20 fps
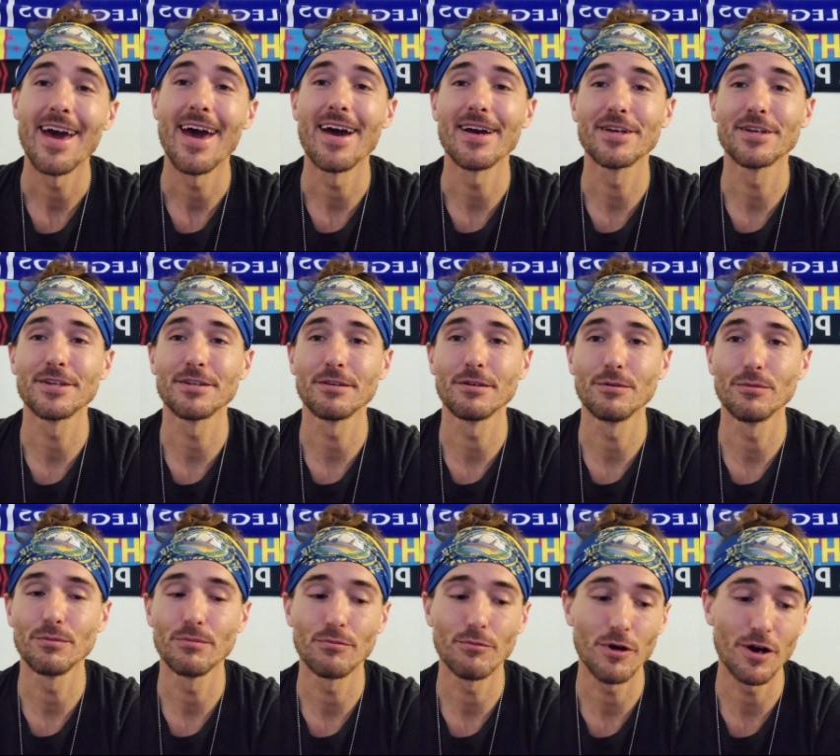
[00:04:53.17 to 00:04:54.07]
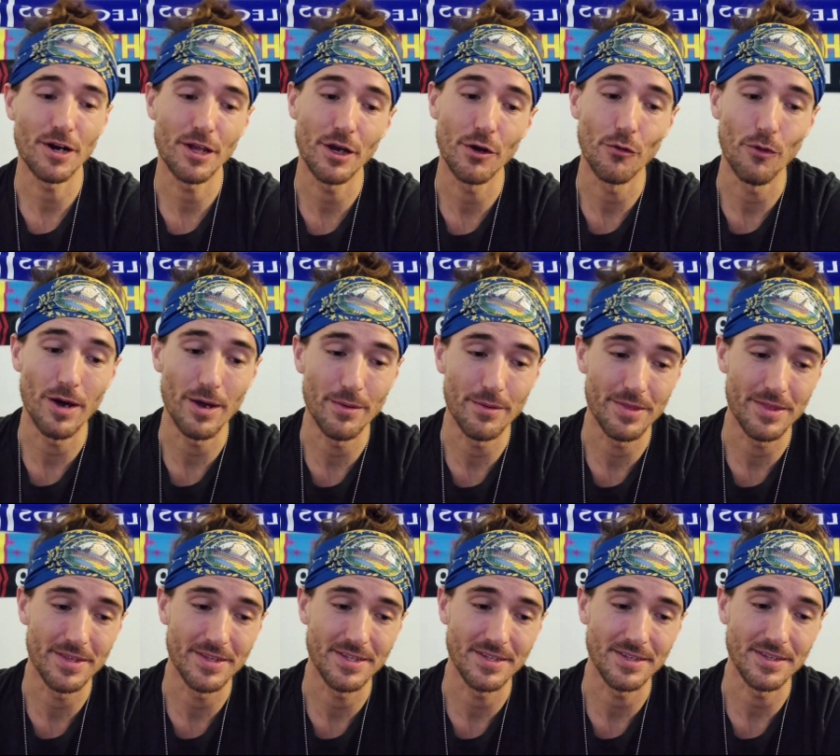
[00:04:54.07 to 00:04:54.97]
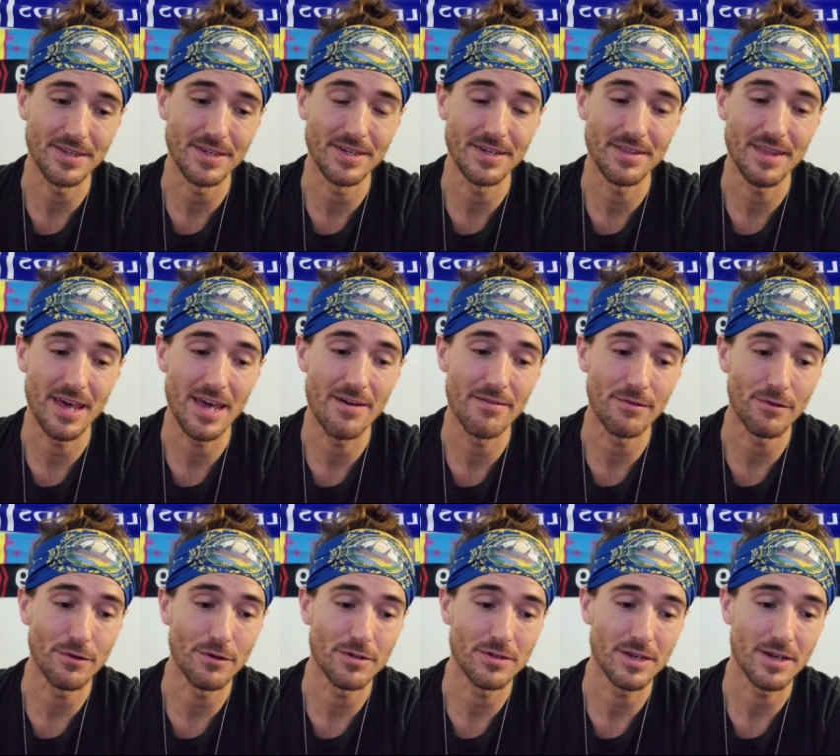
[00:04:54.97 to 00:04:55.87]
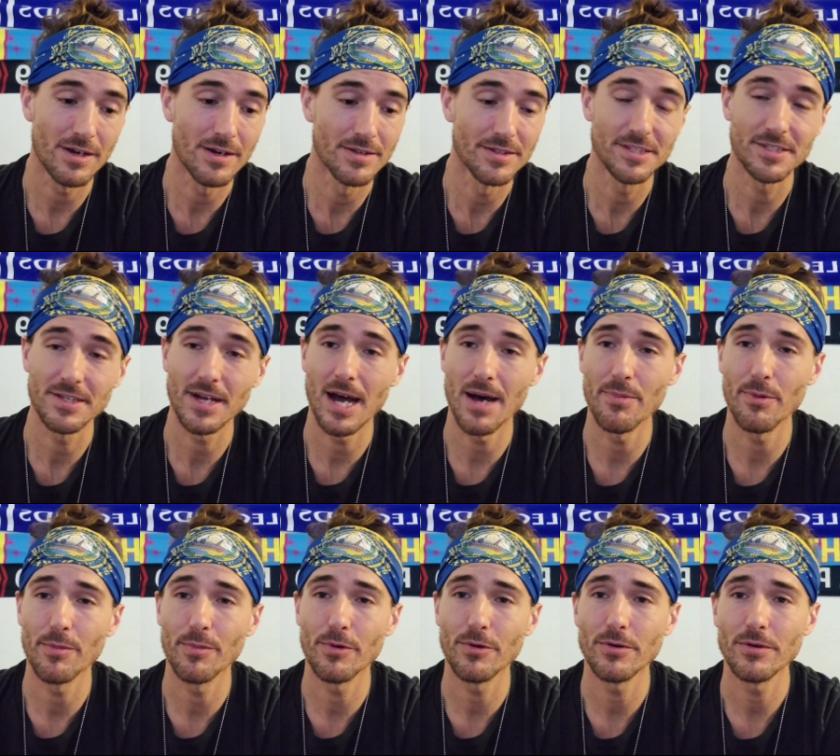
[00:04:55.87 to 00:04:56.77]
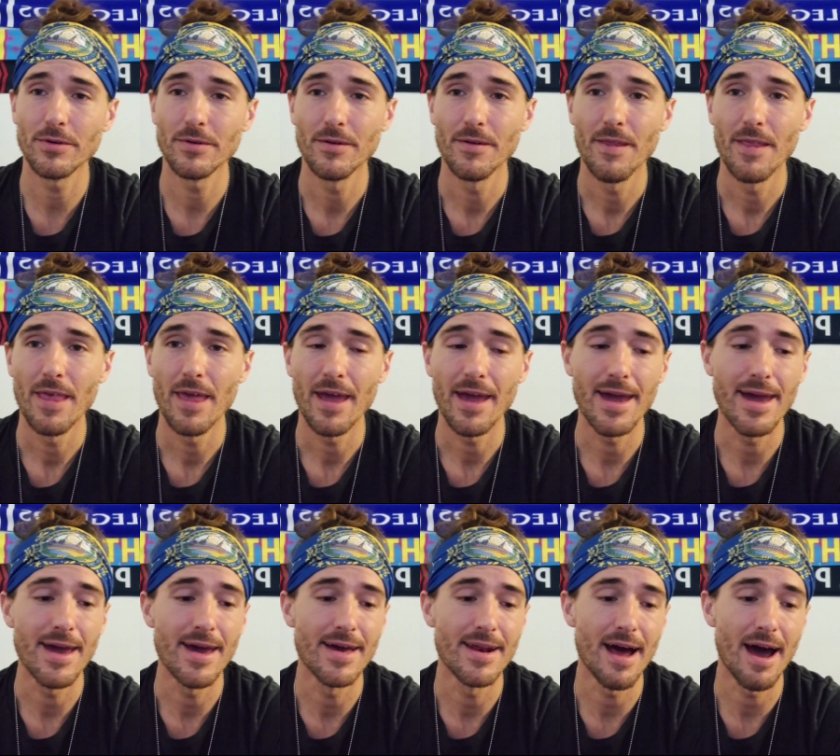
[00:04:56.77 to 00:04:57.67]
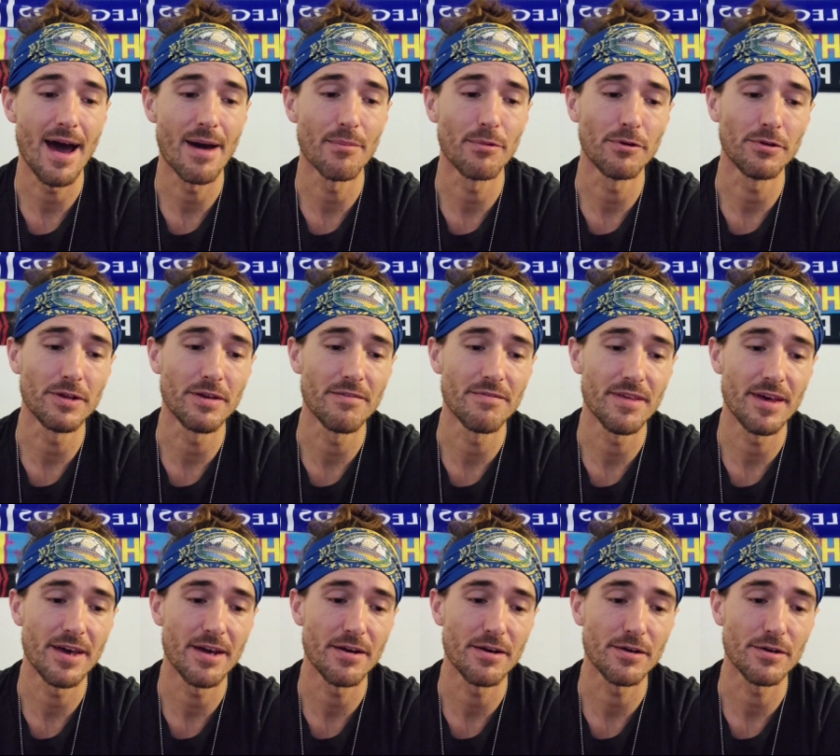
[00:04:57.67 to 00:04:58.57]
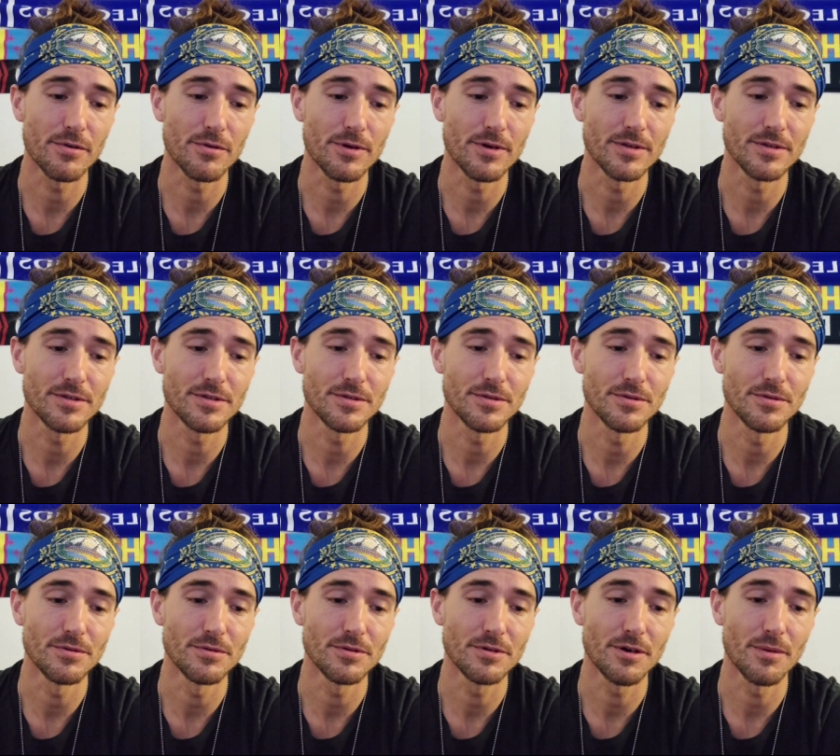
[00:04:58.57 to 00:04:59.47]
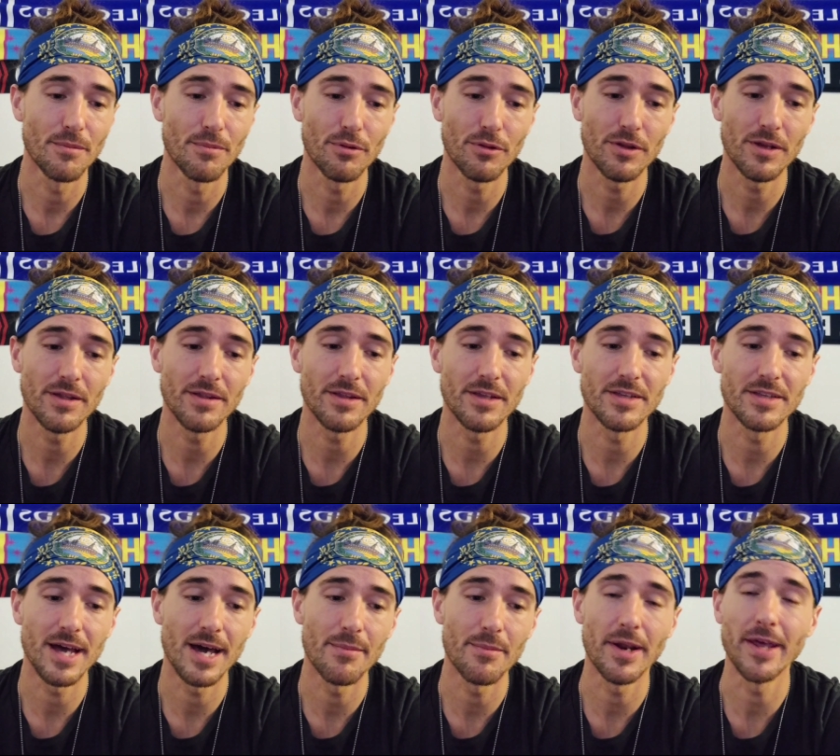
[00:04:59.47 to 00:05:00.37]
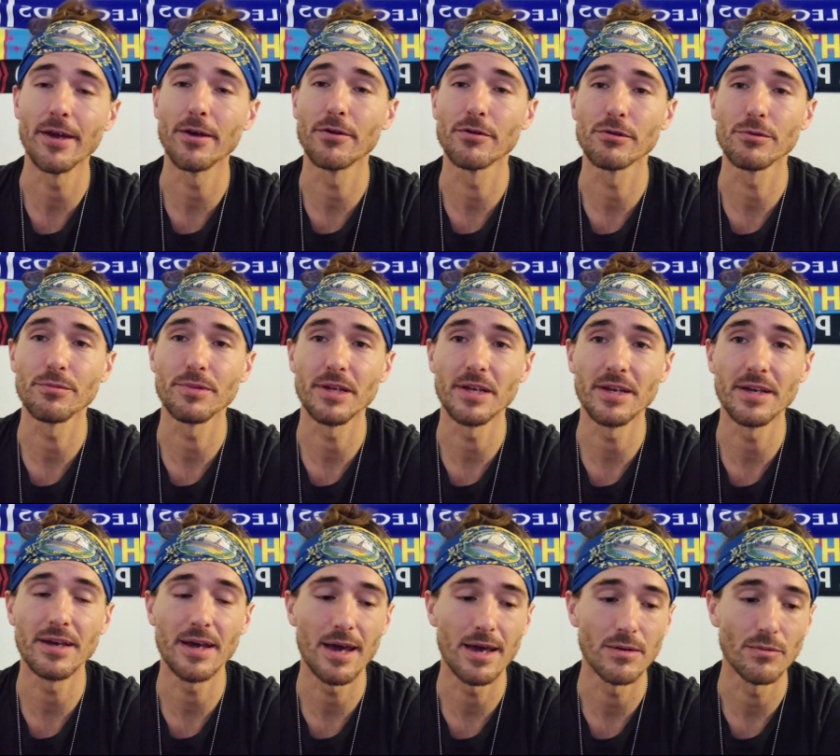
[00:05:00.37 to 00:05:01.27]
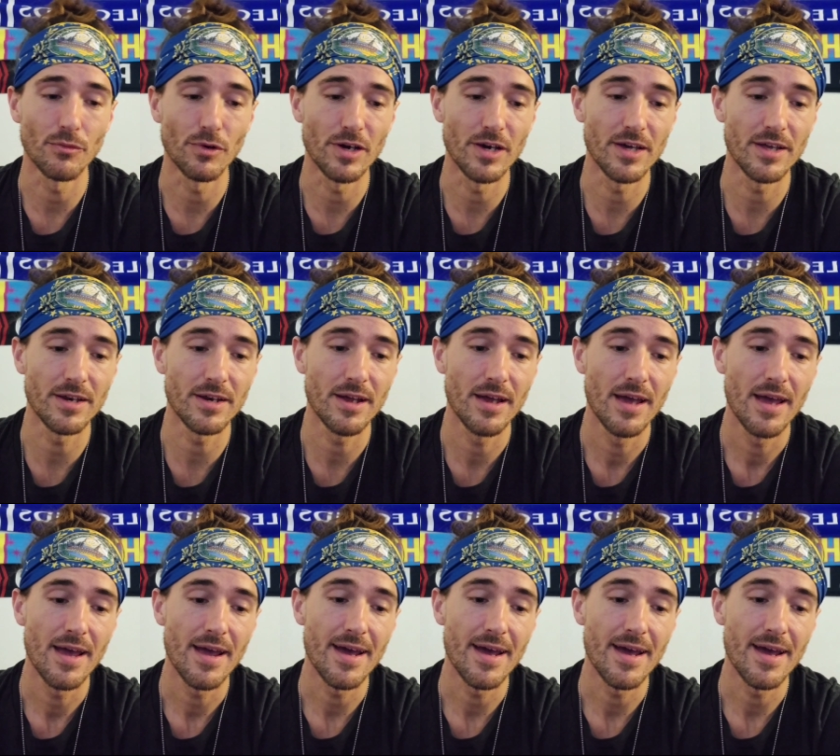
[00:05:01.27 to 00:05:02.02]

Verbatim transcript: actually running away with this league. They have looked unstoppable and I believe they are going to completely dominate Group D and win.